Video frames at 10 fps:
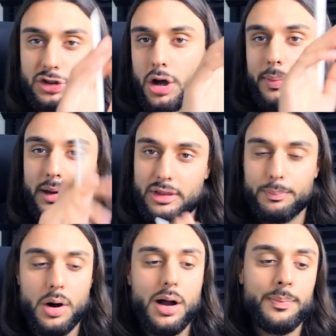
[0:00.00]
top and at the
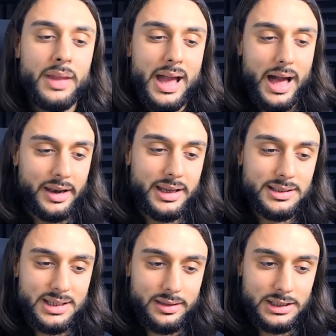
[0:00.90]
bottom, and you can
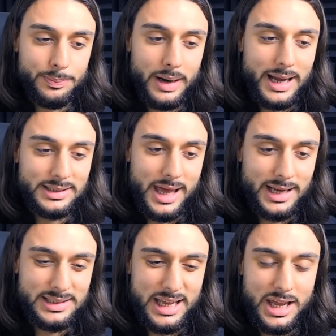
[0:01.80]
see this black
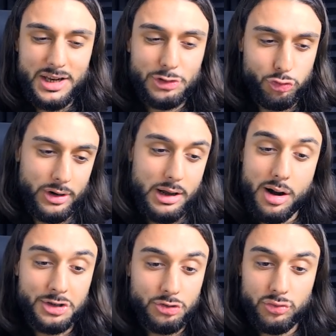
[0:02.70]
text here, and it's really
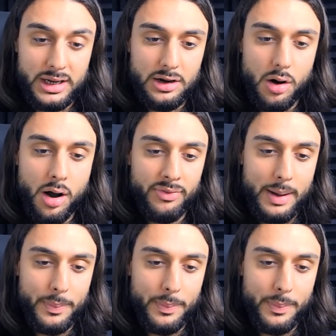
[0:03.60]
hard to read on that